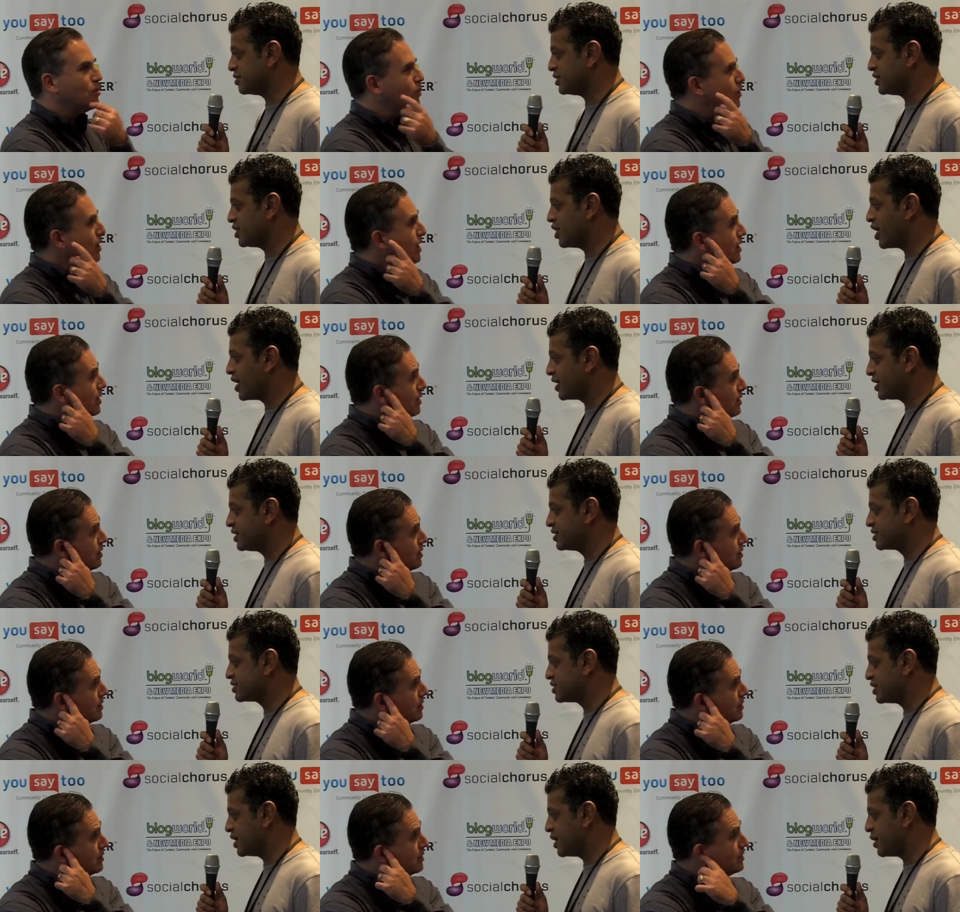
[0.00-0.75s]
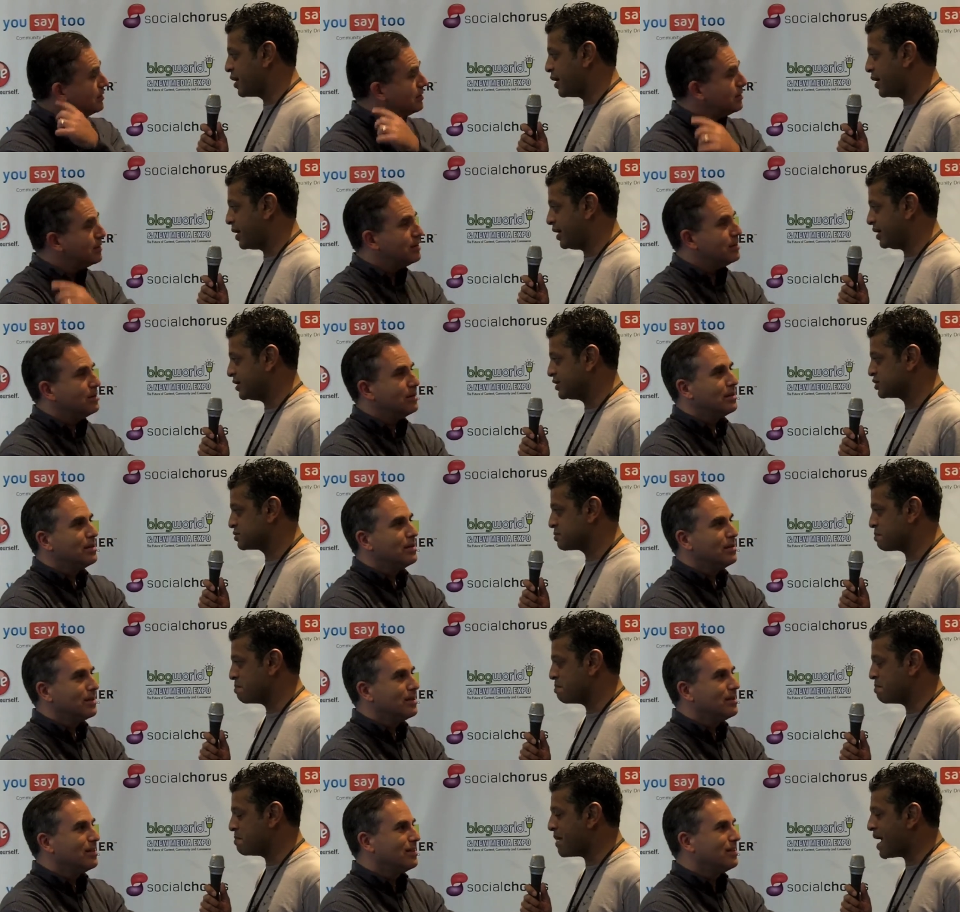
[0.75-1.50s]
Speaker 1: I mean, the audience there
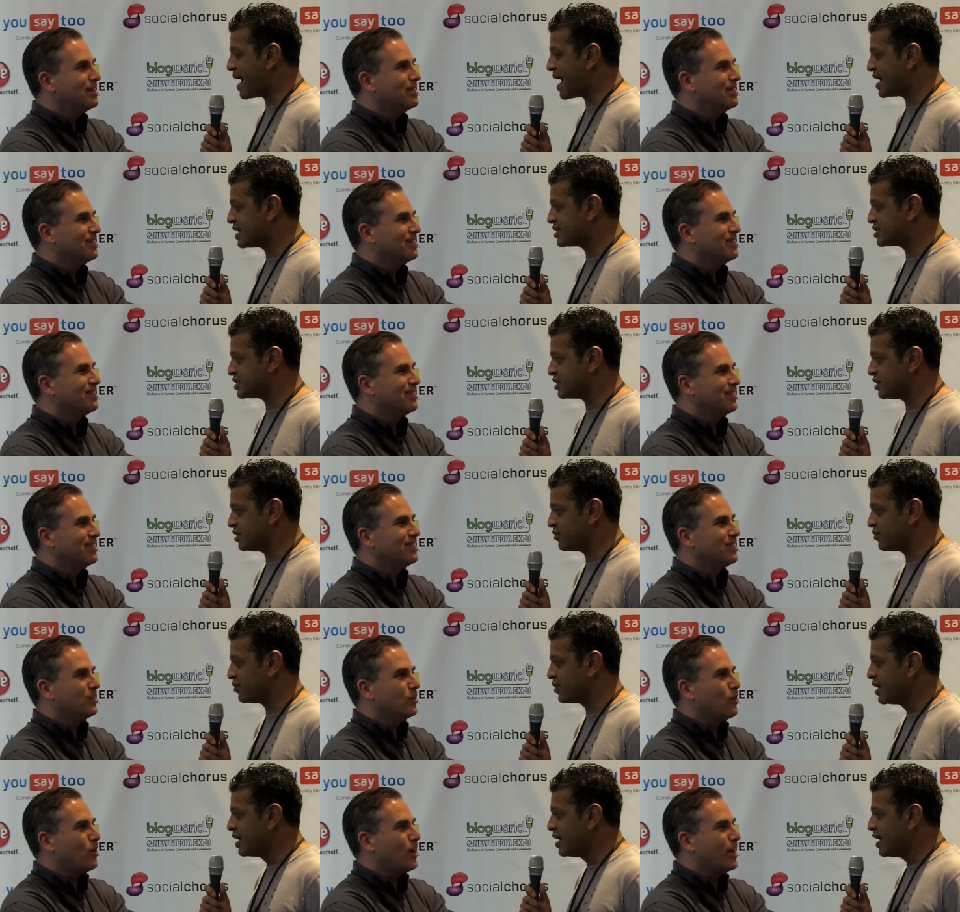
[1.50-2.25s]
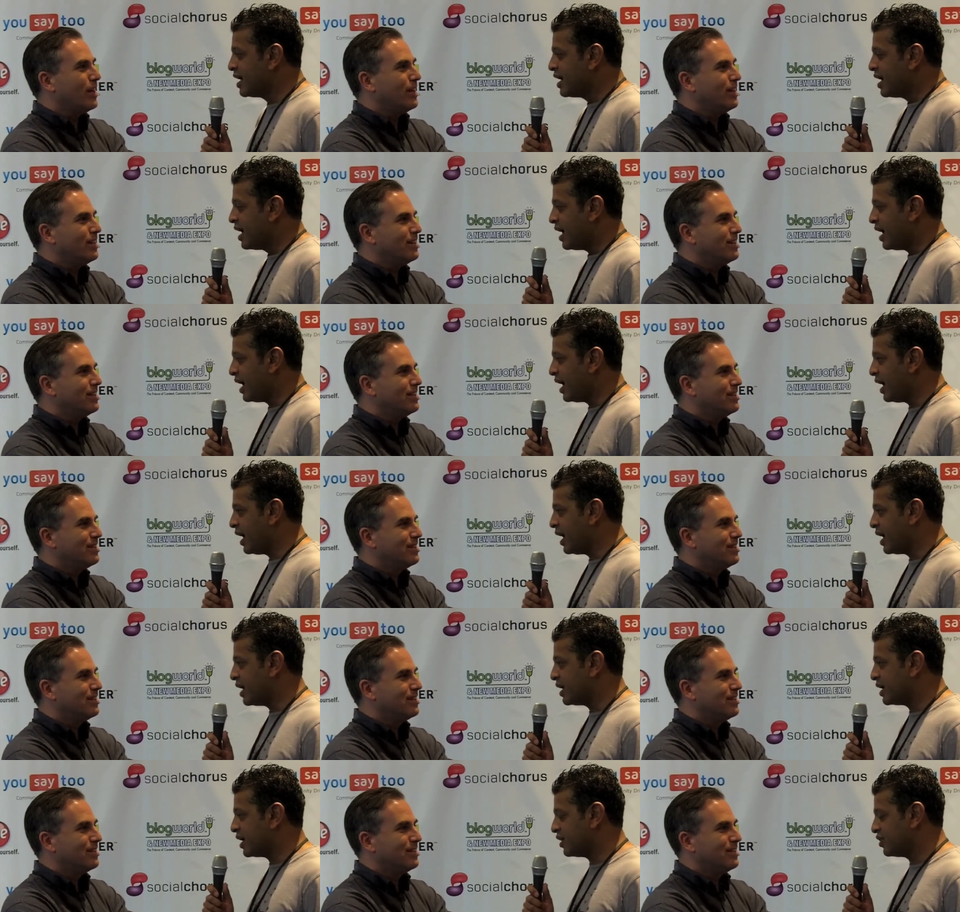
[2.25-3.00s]
is massive. Right.
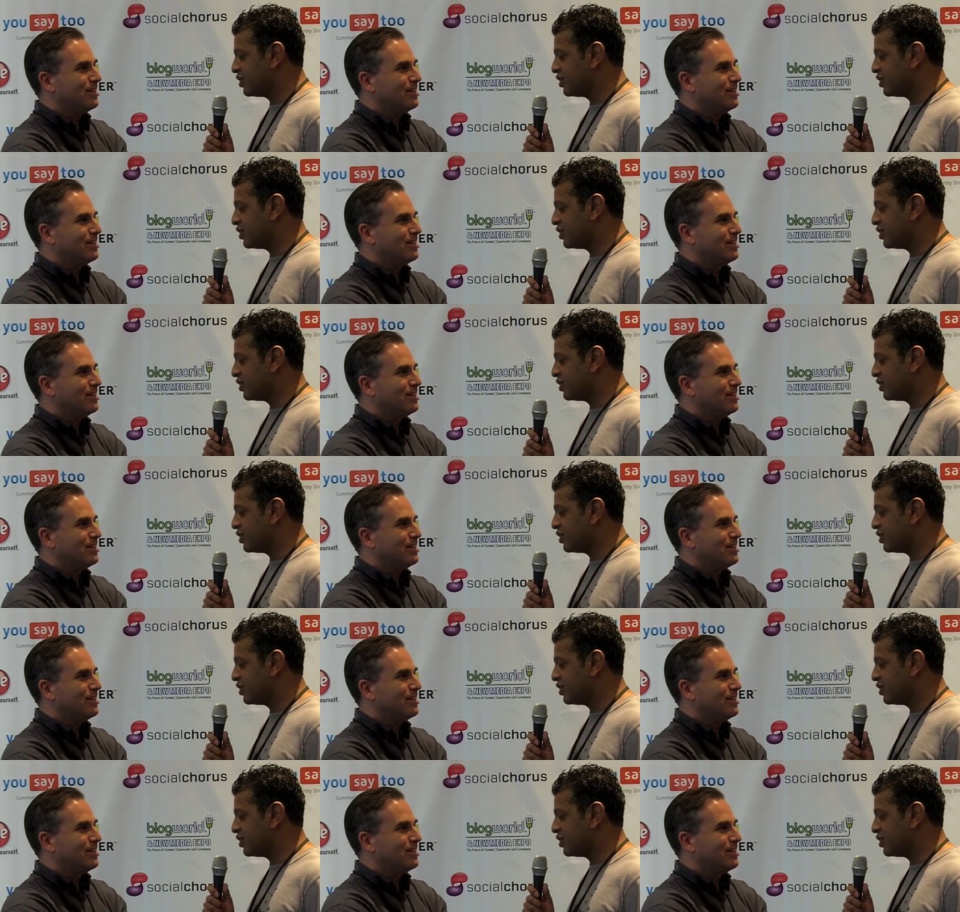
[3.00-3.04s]
And